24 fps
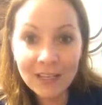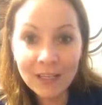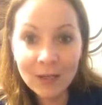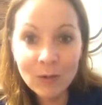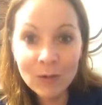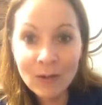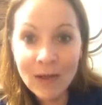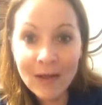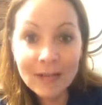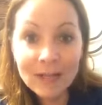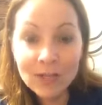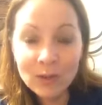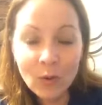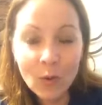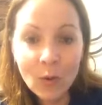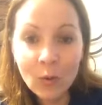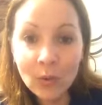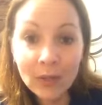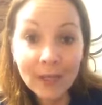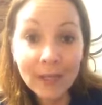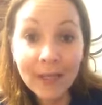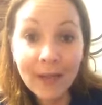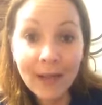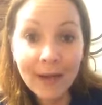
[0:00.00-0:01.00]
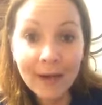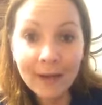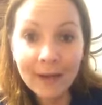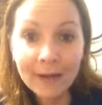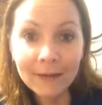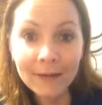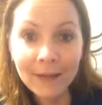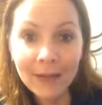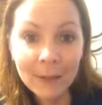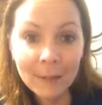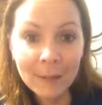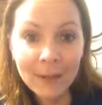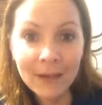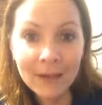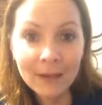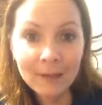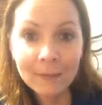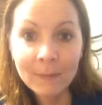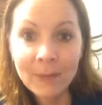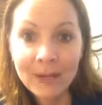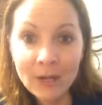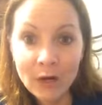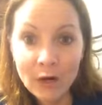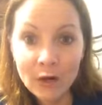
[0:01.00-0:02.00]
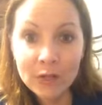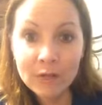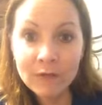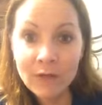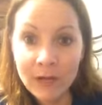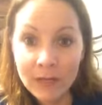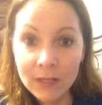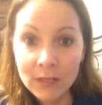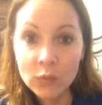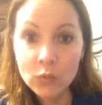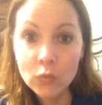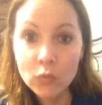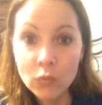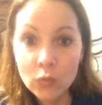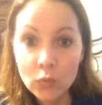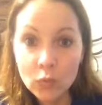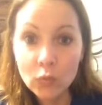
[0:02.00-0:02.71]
You guys totally get it. My nurse friends.